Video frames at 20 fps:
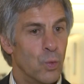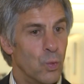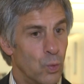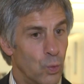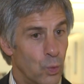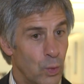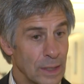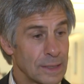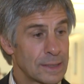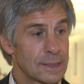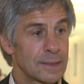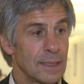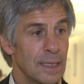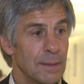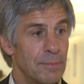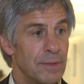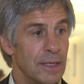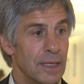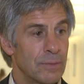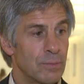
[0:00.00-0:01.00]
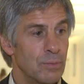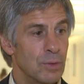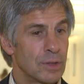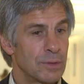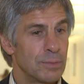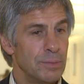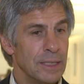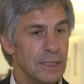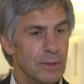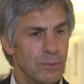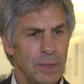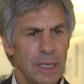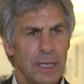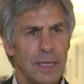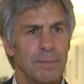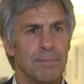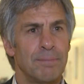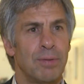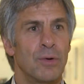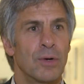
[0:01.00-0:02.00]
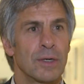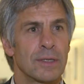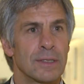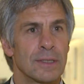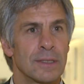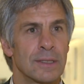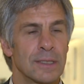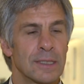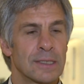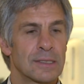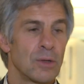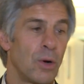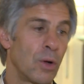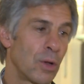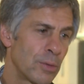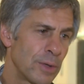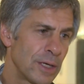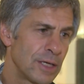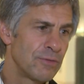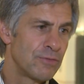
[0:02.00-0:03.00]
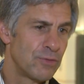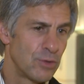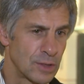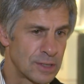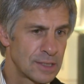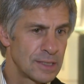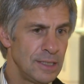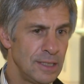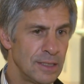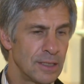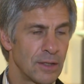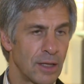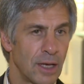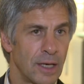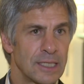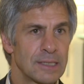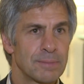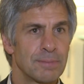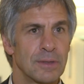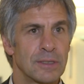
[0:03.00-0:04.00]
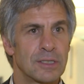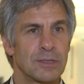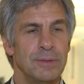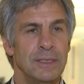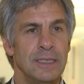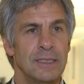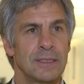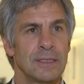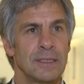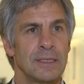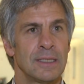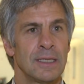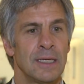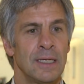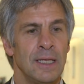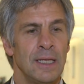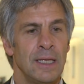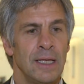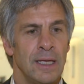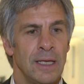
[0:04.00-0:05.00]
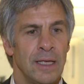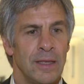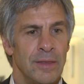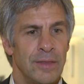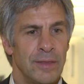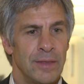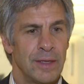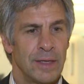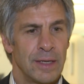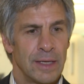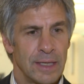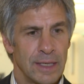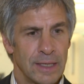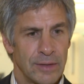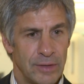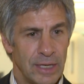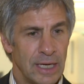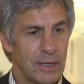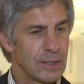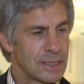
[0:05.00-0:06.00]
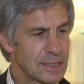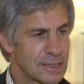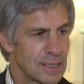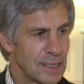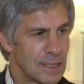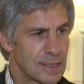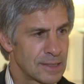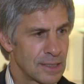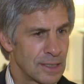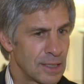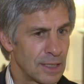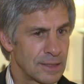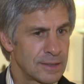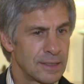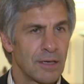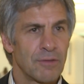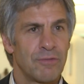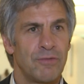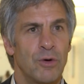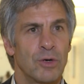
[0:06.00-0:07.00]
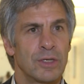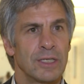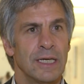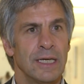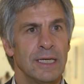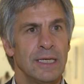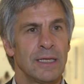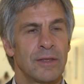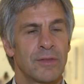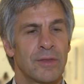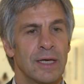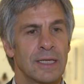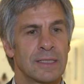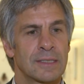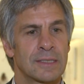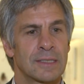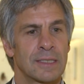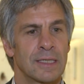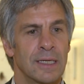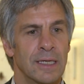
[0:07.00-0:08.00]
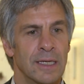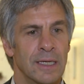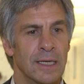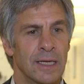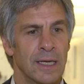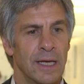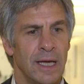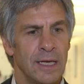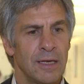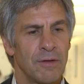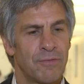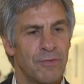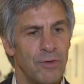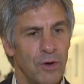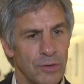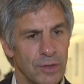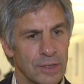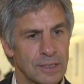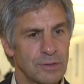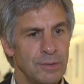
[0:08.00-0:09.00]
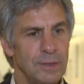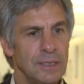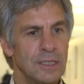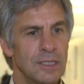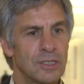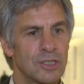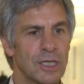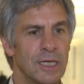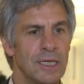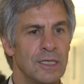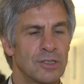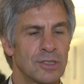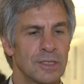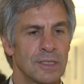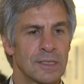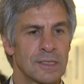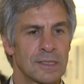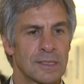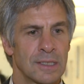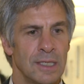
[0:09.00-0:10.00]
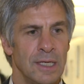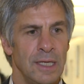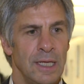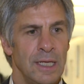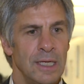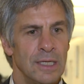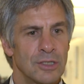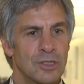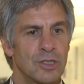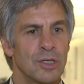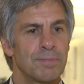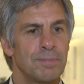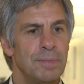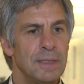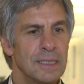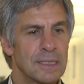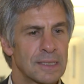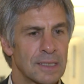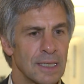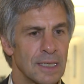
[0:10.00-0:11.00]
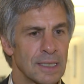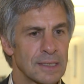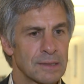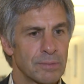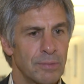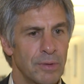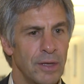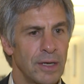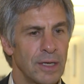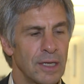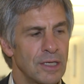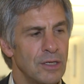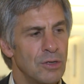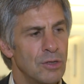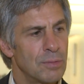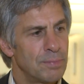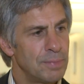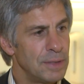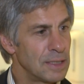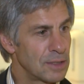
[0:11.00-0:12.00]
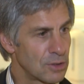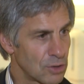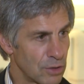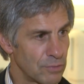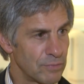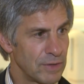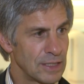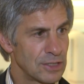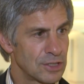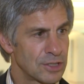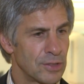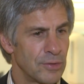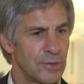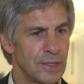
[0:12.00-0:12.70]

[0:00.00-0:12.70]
One step that would be really important is already foreseen in the Lisbon Treaty. There it says in Article 48 that any further treaty changes should be discussed within a European convention.